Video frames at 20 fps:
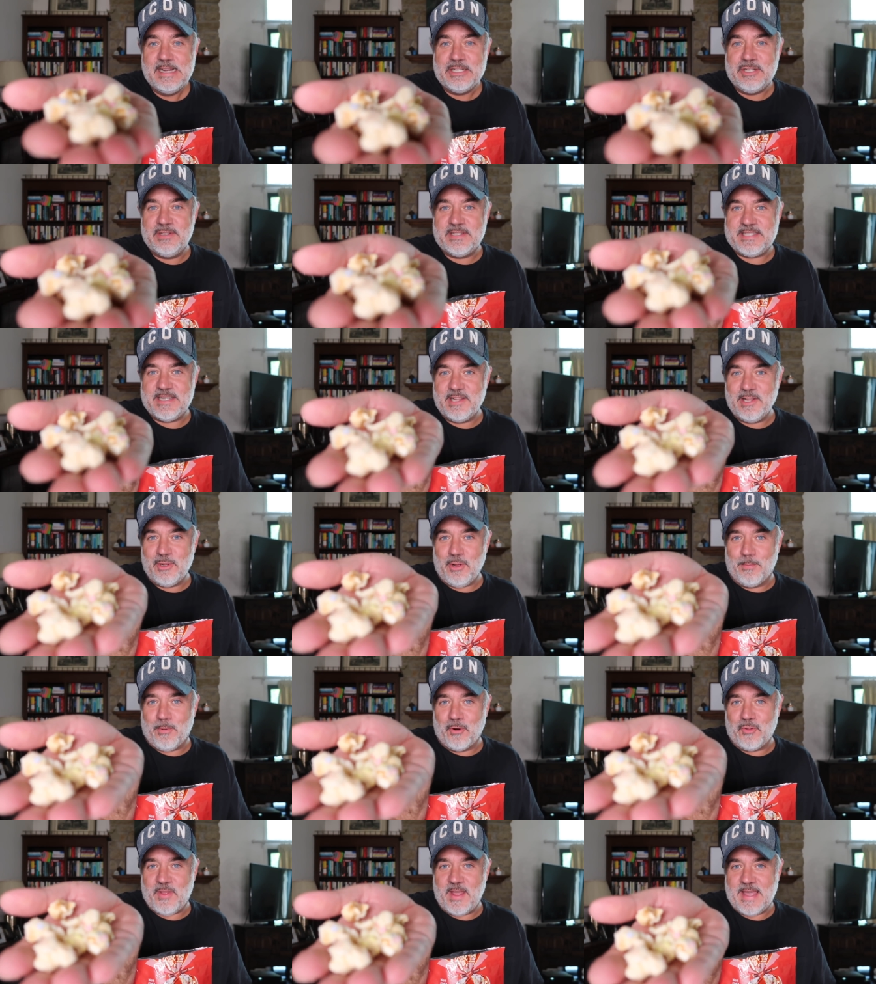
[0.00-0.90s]
Do you see the
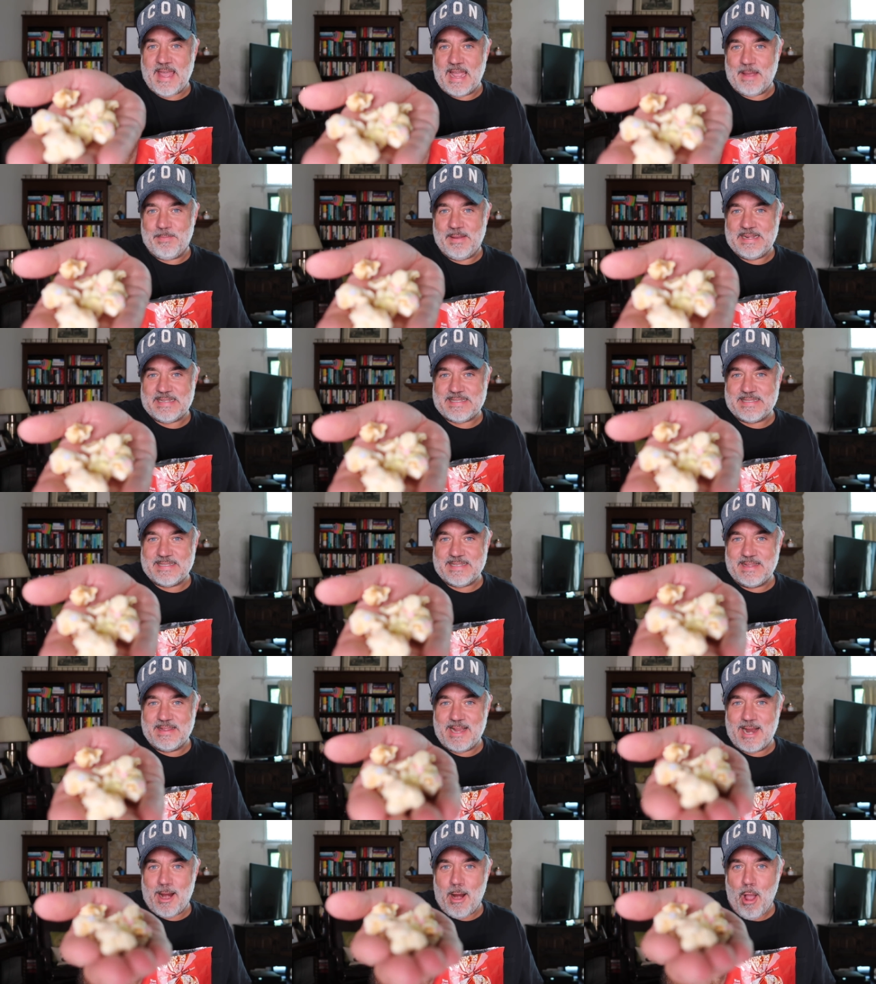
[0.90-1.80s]
little birthday cake pieces
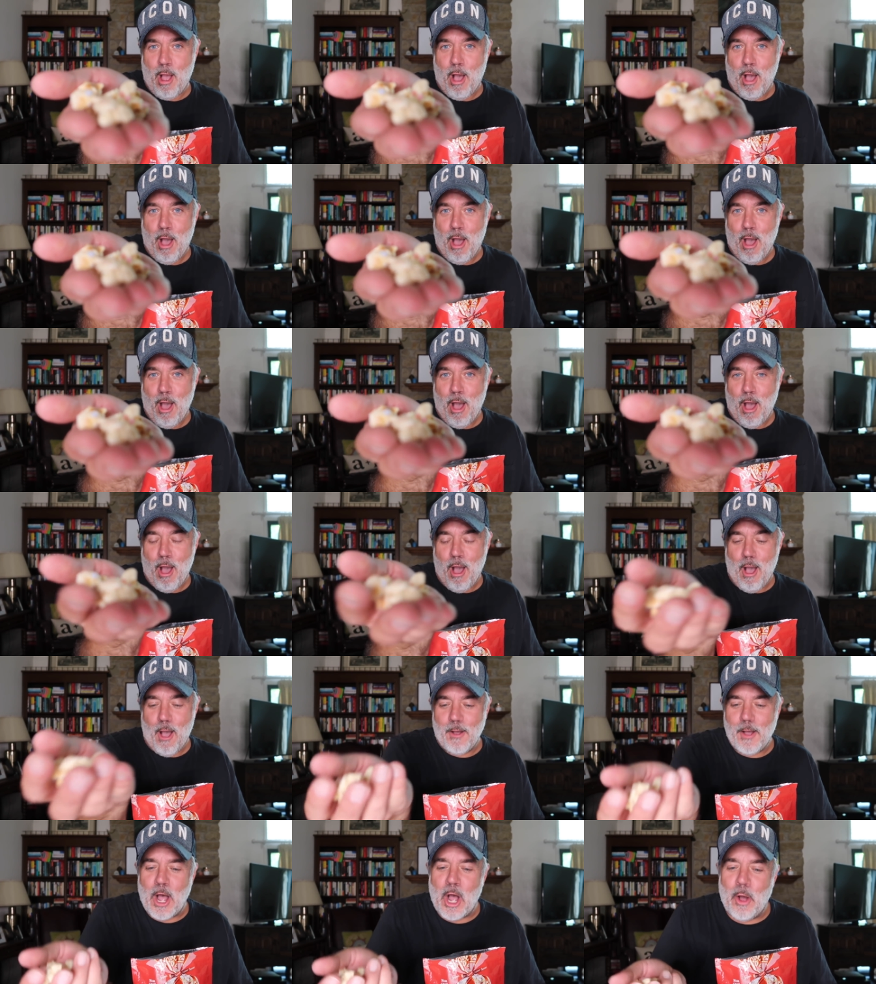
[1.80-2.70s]
in there?
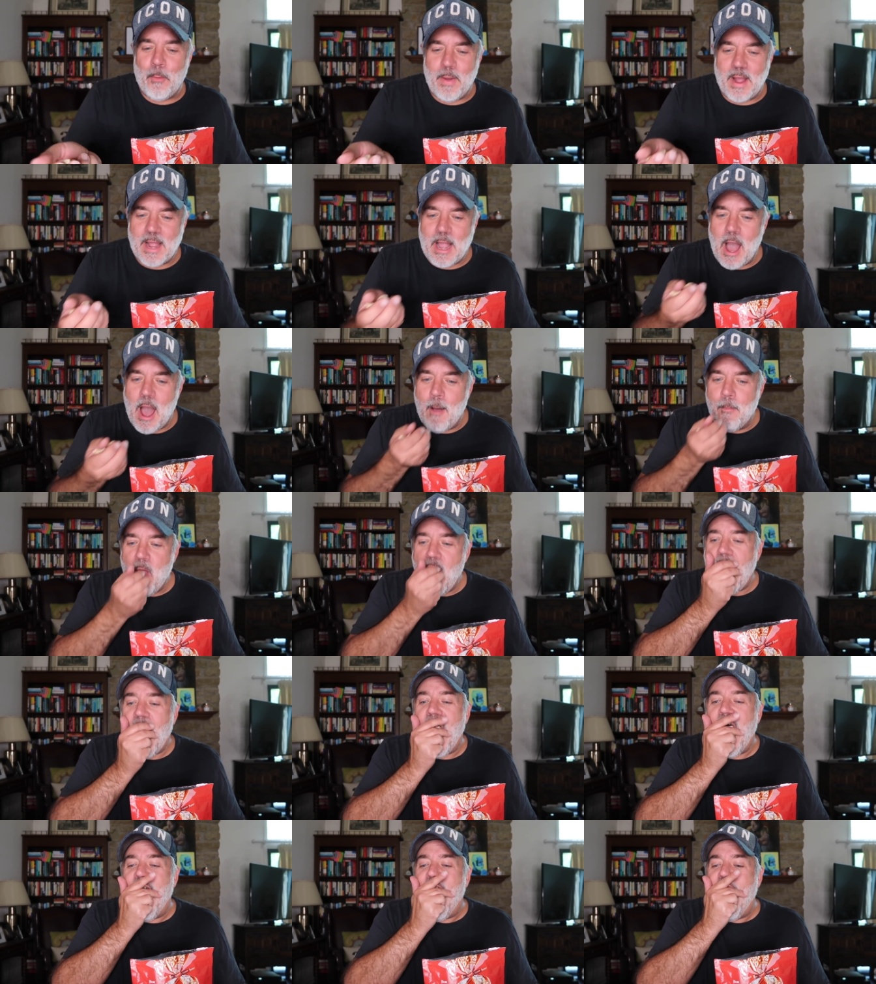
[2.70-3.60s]
Oh my God.